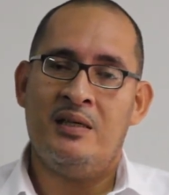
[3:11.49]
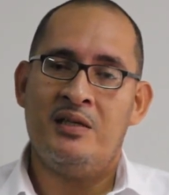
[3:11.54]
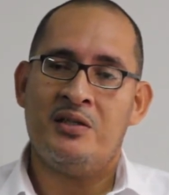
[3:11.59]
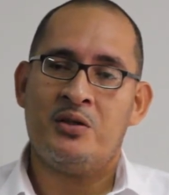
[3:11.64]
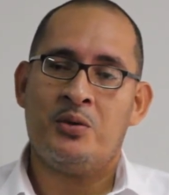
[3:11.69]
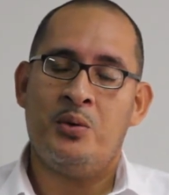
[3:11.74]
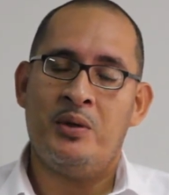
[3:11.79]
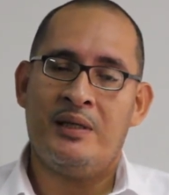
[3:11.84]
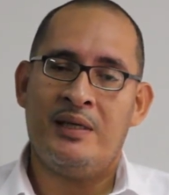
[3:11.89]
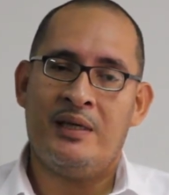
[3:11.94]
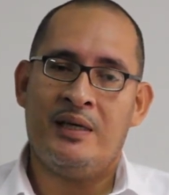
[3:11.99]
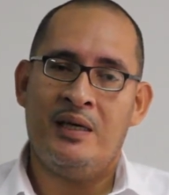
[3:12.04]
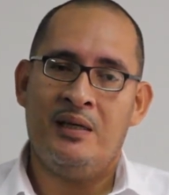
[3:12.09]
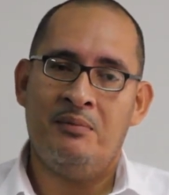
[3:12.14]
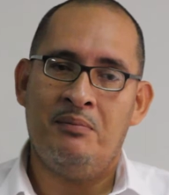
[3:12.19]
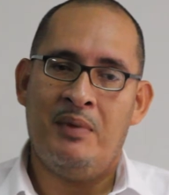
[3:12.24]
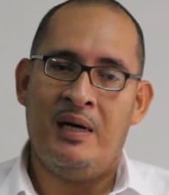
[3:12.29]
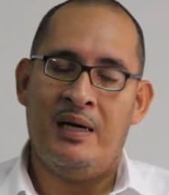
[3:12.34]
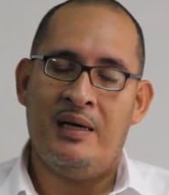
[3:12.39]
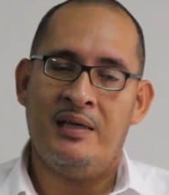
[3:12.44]
is critical
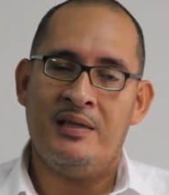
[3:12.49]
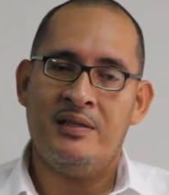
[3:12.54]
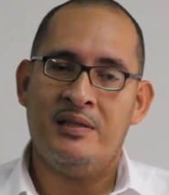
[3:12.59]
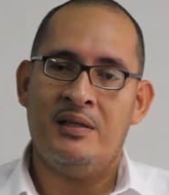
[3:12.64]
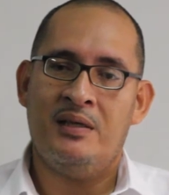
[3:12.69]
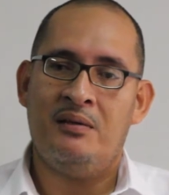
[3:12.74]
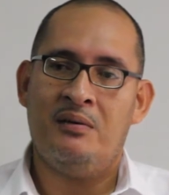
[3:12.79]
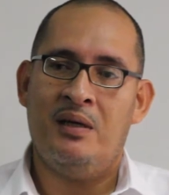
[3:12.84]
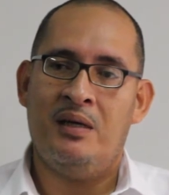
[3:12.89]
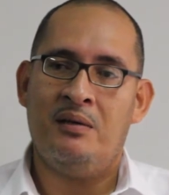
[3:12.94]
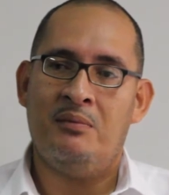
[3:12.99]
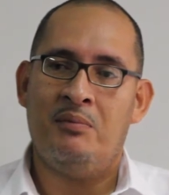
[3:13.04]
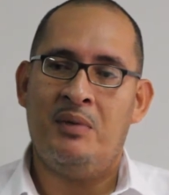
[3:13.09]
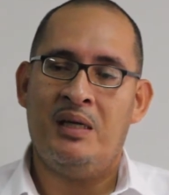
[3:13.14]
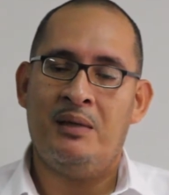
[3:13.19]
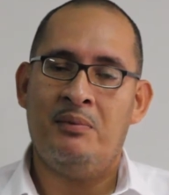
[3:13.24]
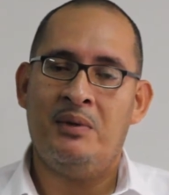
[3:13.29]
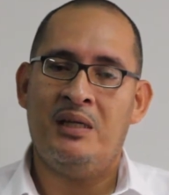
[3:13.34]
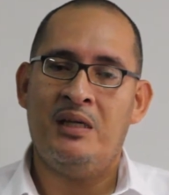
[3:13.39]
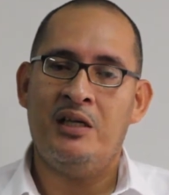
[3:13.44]
mass and
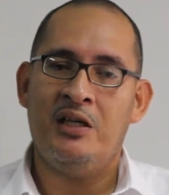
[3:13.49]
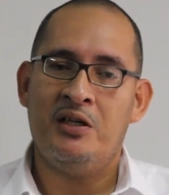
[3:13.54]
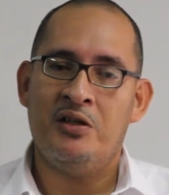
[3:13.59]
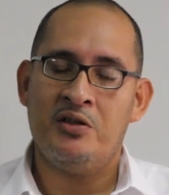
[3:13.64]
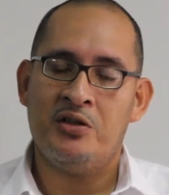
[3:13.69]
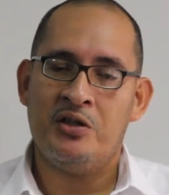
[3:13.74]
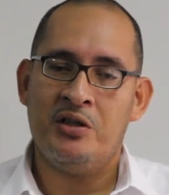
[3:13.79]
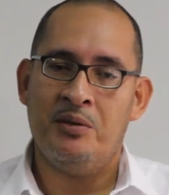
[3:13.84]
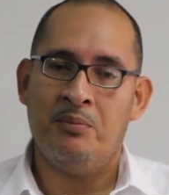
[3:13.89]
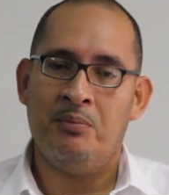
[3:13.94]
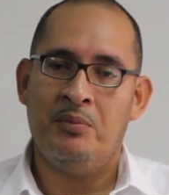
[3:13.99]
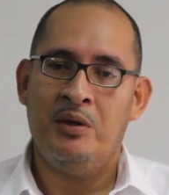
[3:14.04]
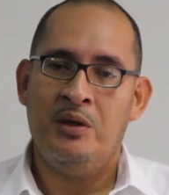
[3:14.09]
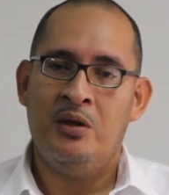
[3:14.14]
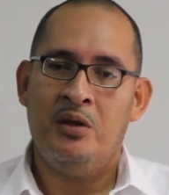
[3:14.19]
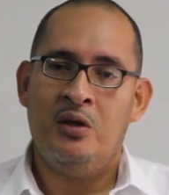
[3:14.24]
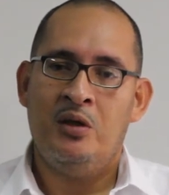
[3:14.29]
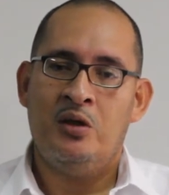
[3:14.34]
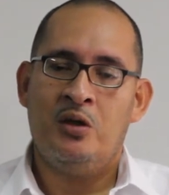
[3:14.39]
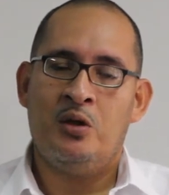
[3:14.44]
maybe leadership
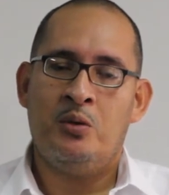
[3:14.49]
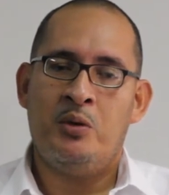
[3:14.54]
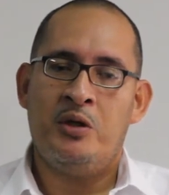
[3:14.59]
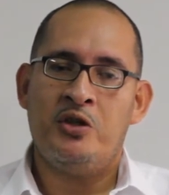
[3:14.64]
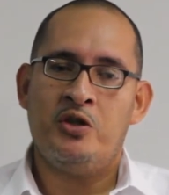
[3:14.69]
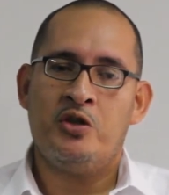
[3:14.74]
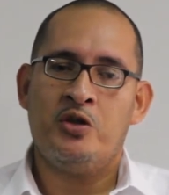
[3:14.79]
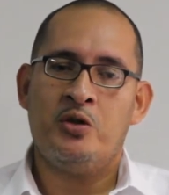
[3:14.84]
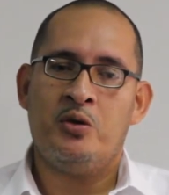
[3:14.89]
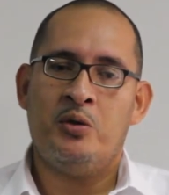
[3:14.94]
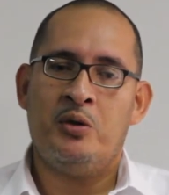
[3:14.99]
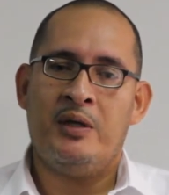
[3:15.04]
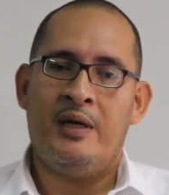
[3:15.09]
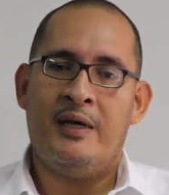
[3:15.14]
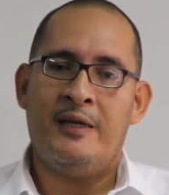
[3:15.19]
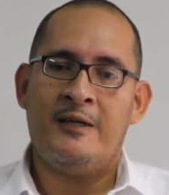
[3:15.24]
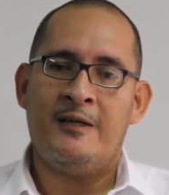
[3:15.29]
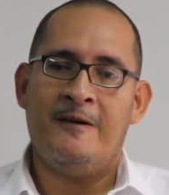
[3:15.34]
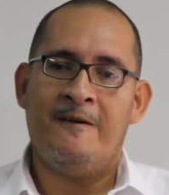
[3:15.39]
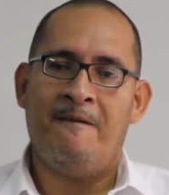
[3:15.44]
to ensure
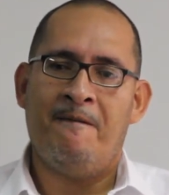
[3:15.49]
that